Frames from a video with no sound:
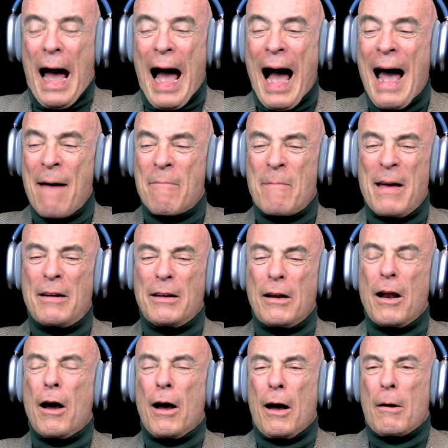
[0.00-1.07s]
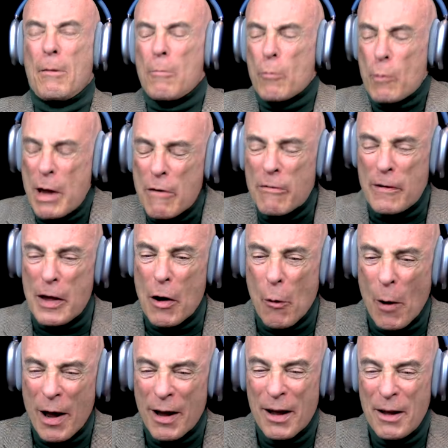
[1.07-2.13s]
I've been
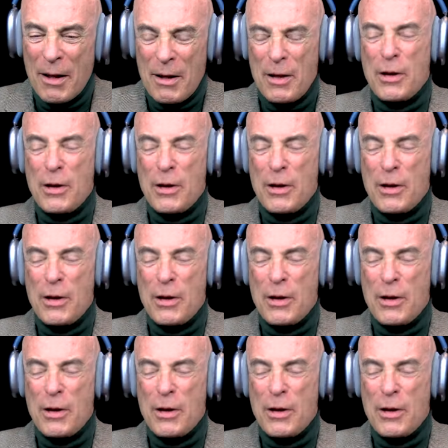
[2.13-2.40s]
reviewing